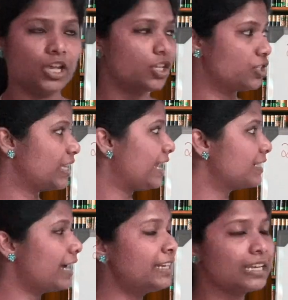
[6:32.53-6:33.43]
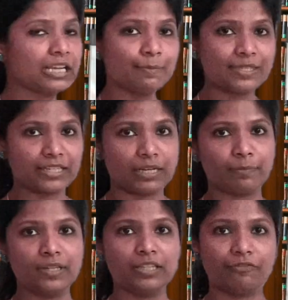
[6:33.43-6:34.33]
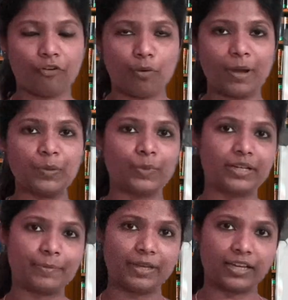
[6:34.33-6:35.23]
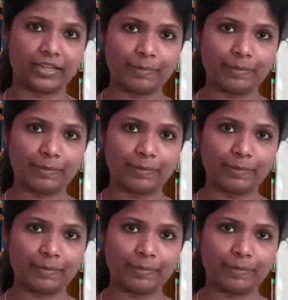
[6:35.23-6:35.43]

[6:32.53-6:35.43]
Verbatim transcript: So the entire income statement, the format will re uh,